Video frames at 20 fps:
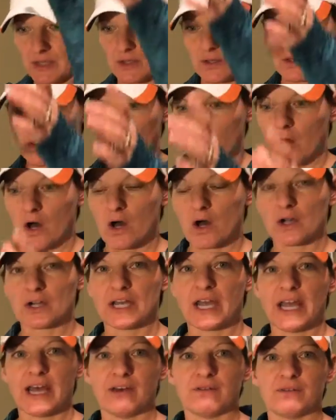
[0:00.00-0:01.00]
long
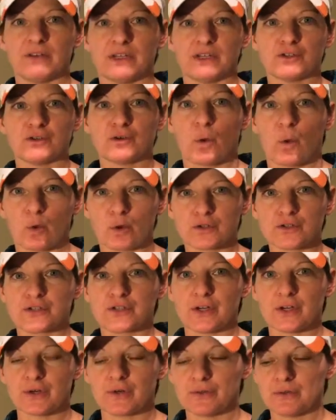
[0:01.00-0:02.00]
heavy
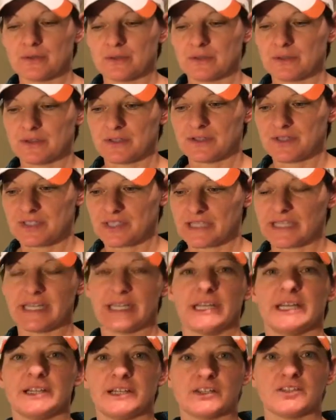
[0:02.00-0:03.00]
torso
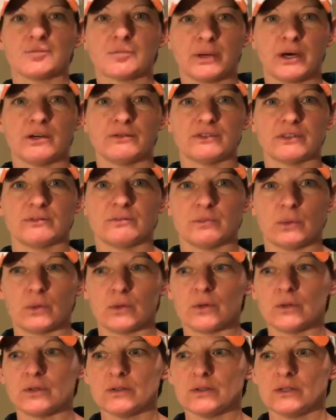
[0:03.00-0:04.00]
sitting in this pelvic
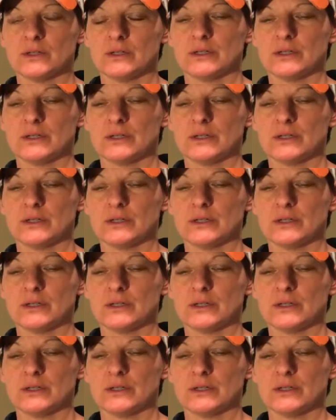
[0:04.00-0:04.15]
bowl